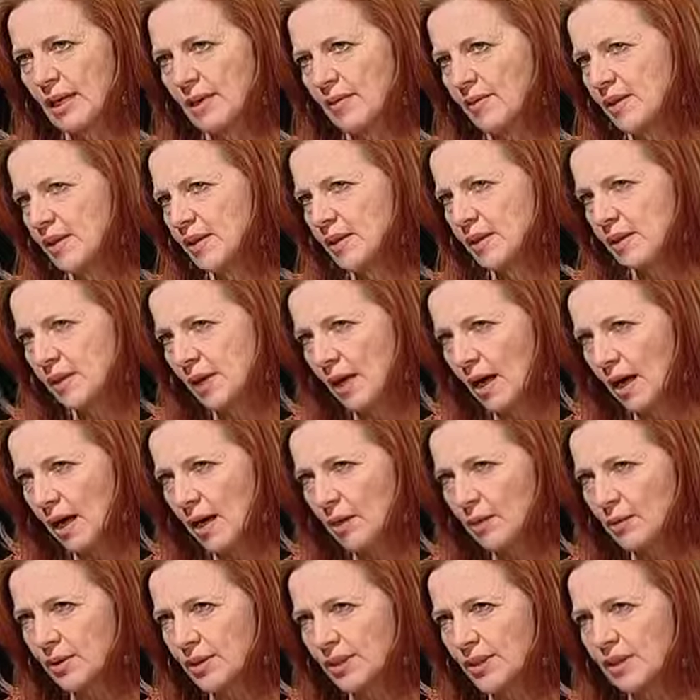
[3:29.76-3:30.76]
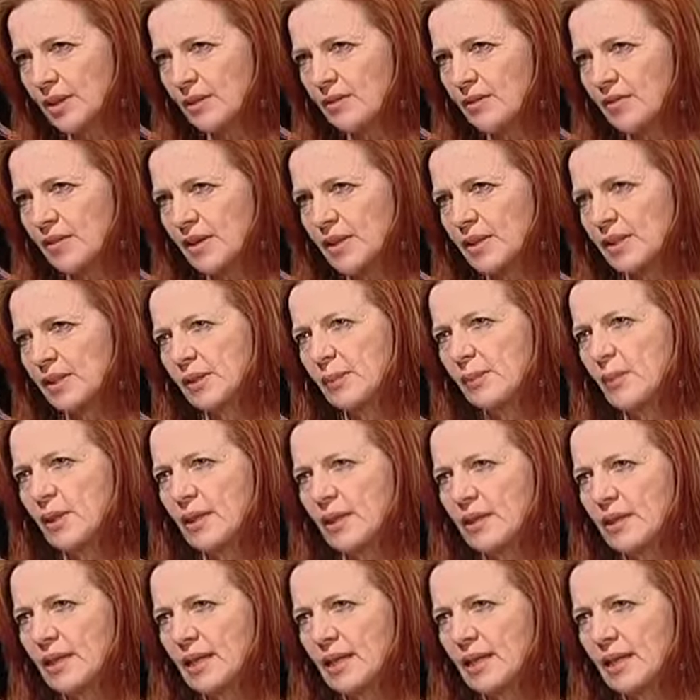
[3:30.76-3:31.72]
this is high-risk investment,